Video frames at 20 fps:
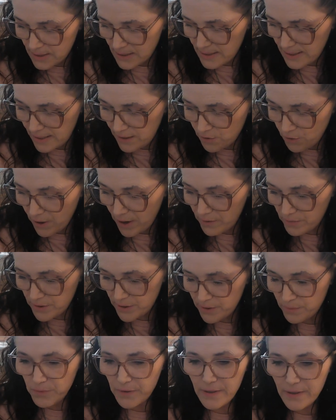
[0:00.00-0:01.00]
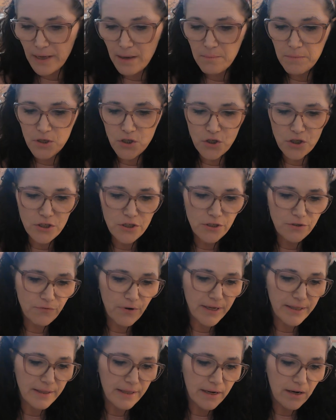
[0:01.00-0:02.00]
stay grounded with that magician
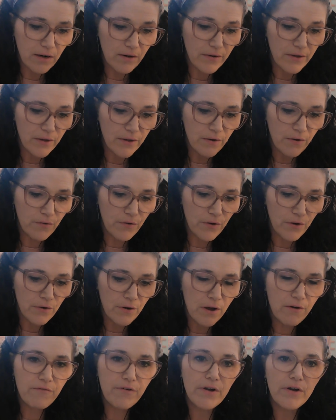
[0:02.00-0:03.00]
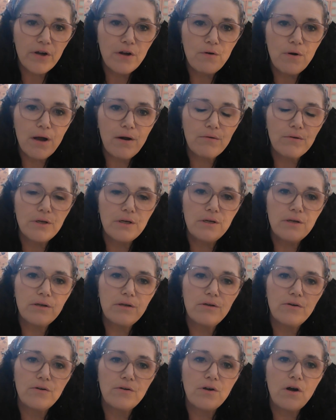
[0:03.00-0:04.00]
right there. You know, you're not very
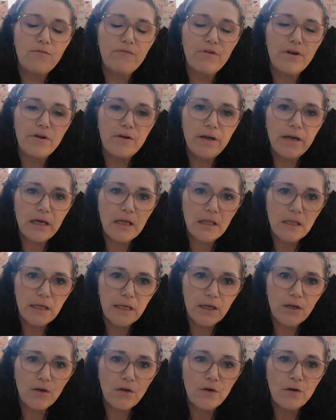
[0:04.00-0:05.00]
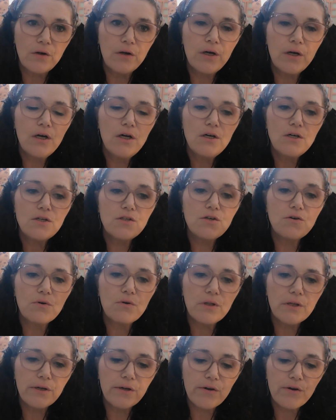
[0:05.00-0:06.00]
grounded, you're not very clear. So
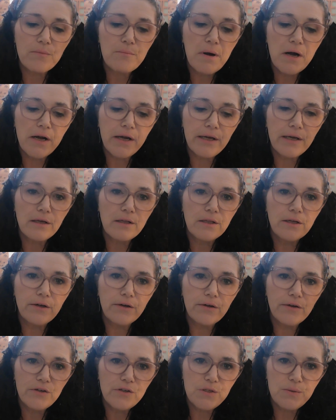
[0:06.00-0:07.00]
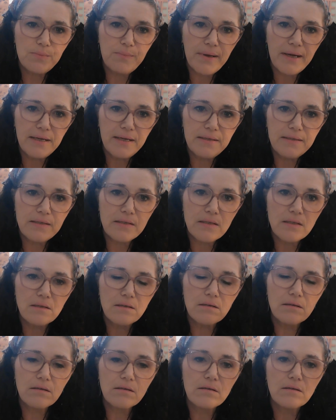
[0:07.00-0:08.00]
clear your mind, clear your space,
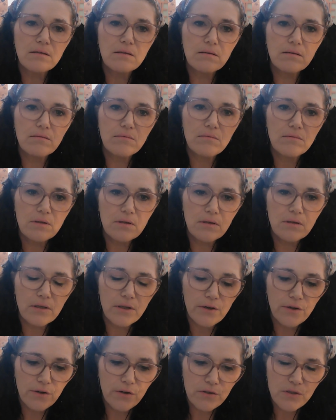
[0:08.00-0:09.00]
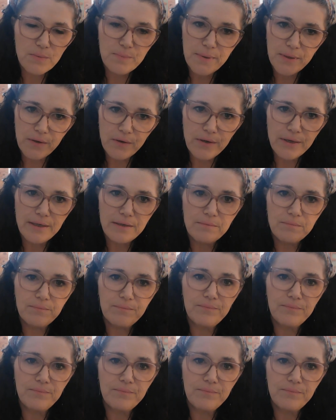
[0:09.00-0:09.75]
clear your spirit,